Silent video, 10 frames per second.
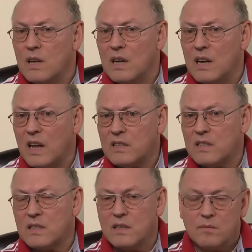
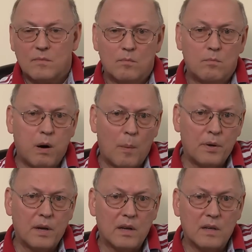less
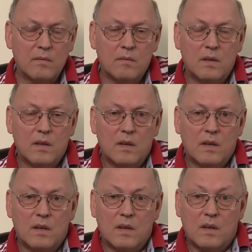popular
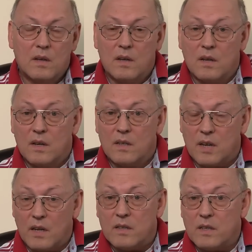
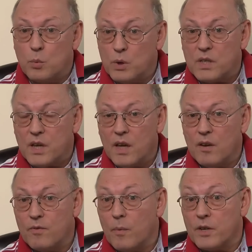Tennessee
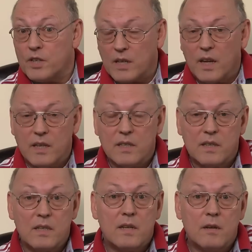whiskey from the Jack Daniel's
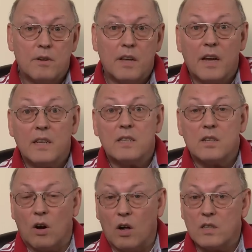distillery, and it's
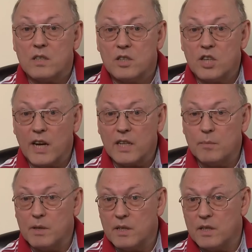called
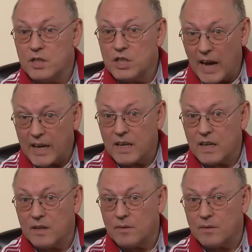Gentleman Jack.